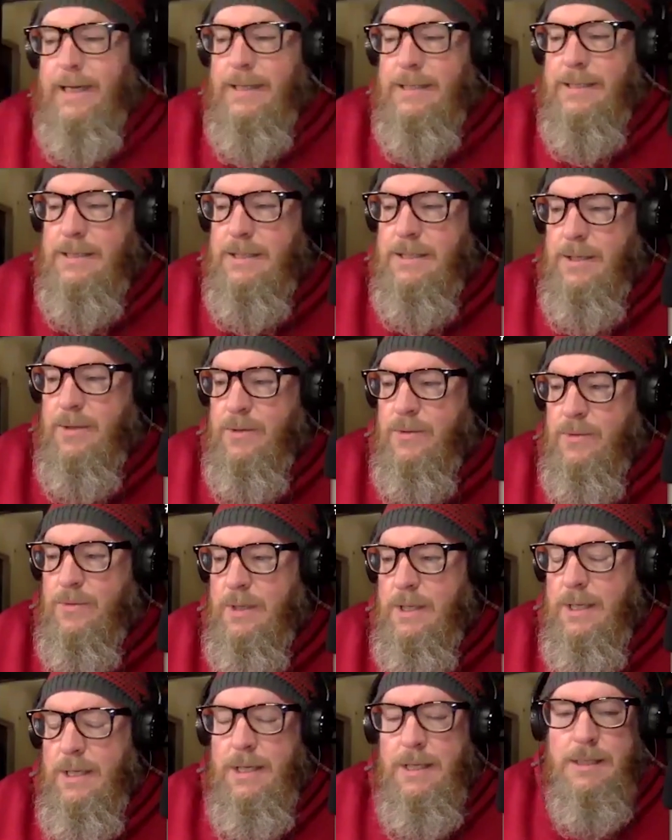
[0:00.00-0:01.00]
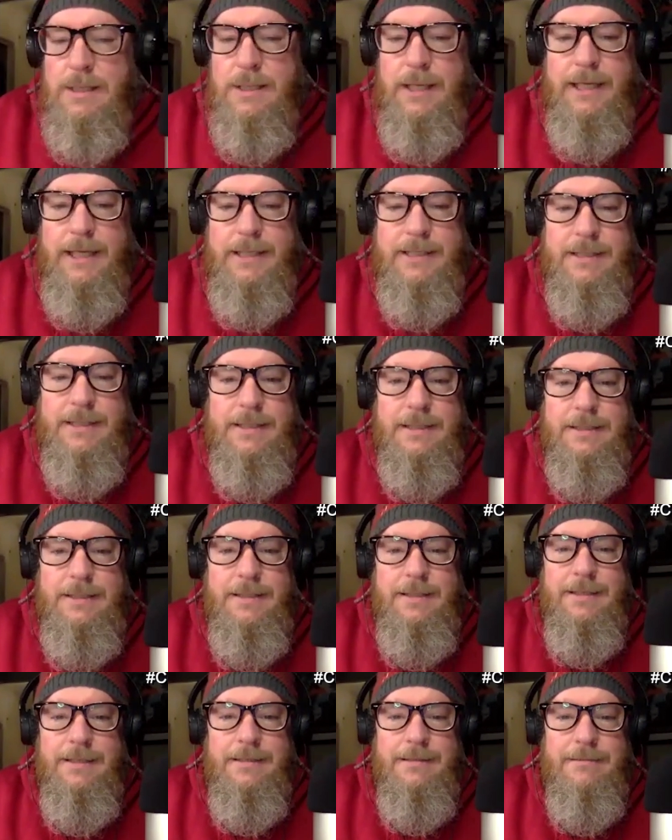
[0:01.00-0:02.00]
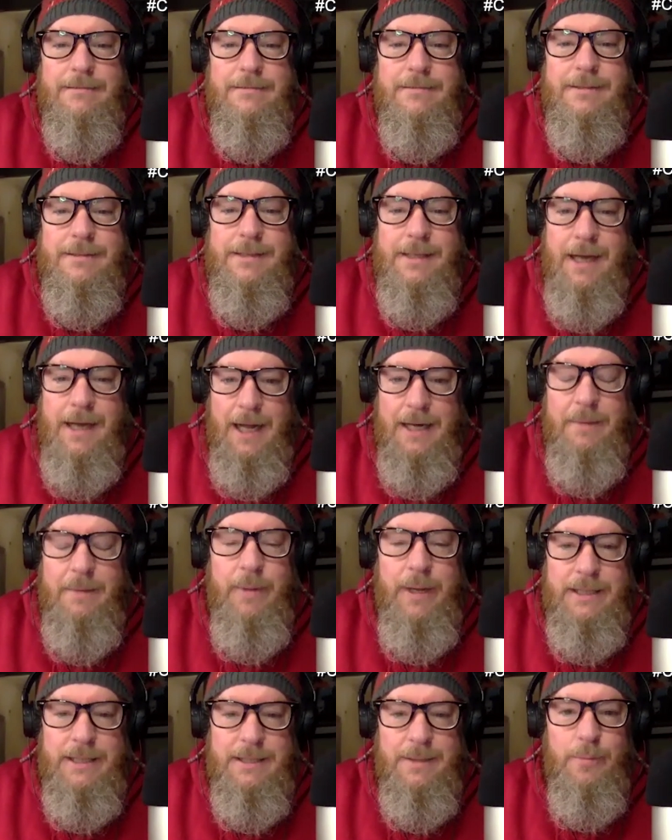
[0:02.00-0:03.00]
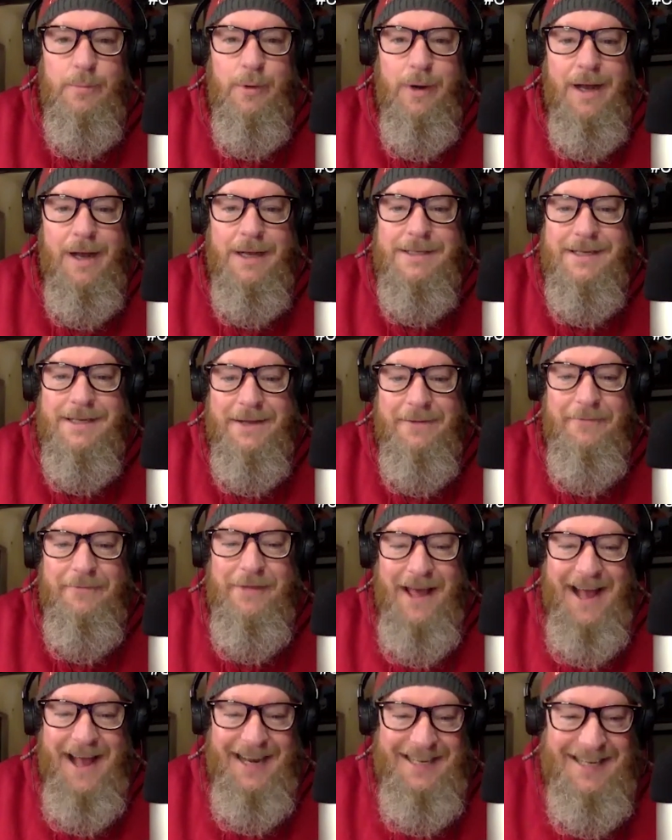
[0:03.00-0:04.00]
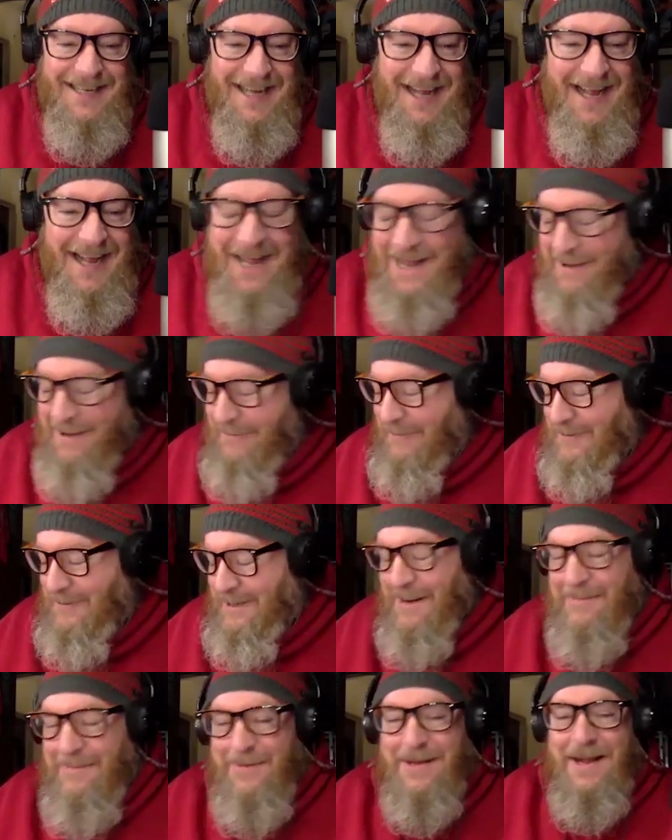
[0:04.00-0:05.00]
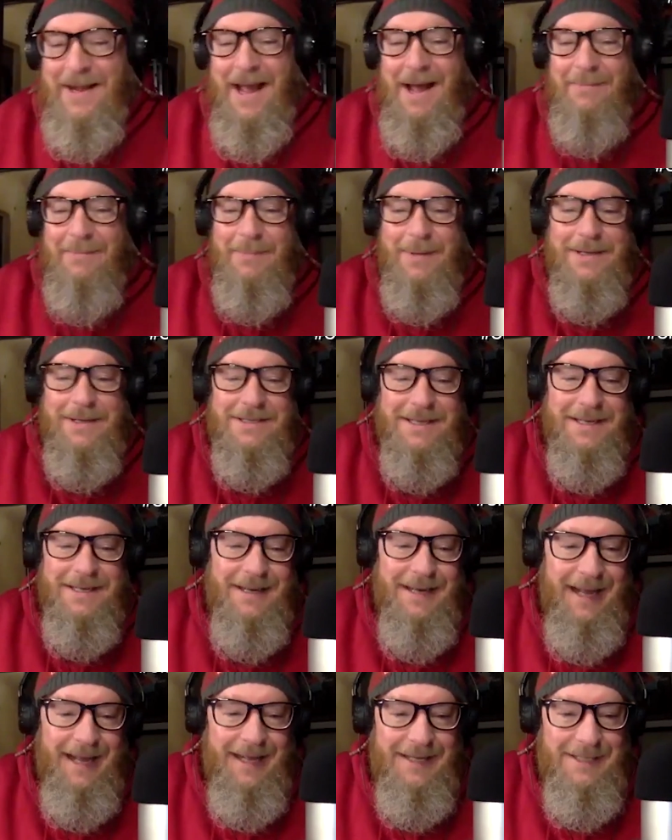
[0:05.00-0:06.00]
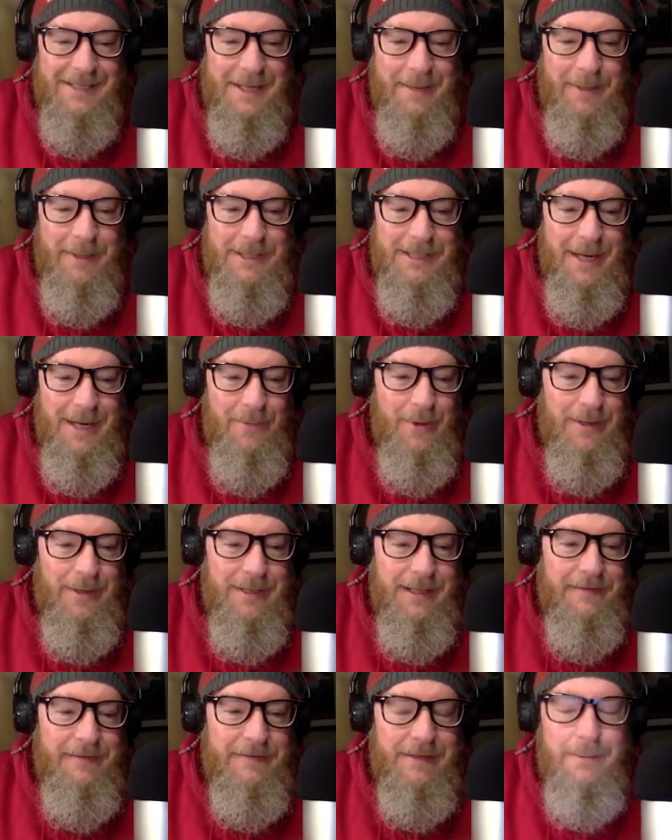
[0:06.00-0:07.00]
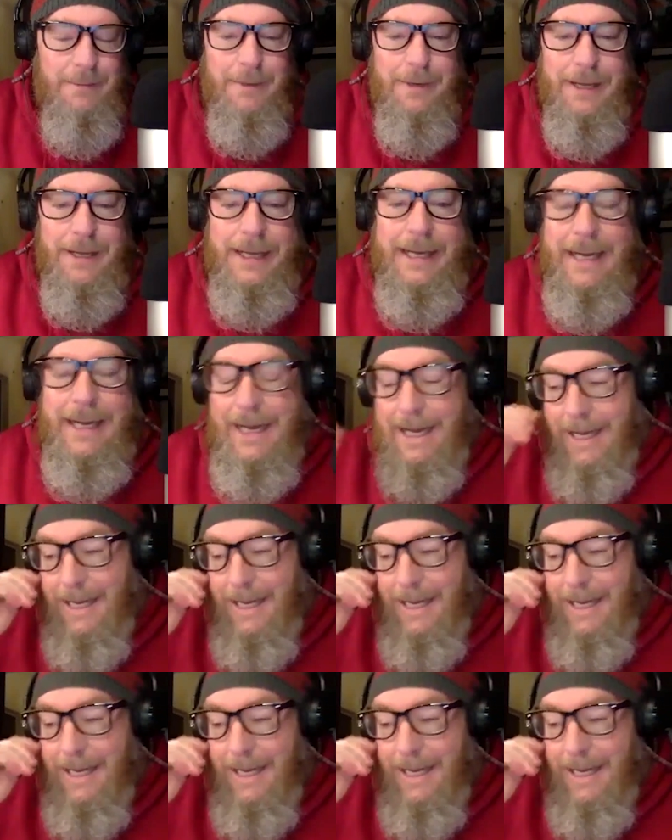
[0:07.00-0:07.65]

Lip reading: So let's not be surprised if something happens and Jamie Chadwell leaves Liberty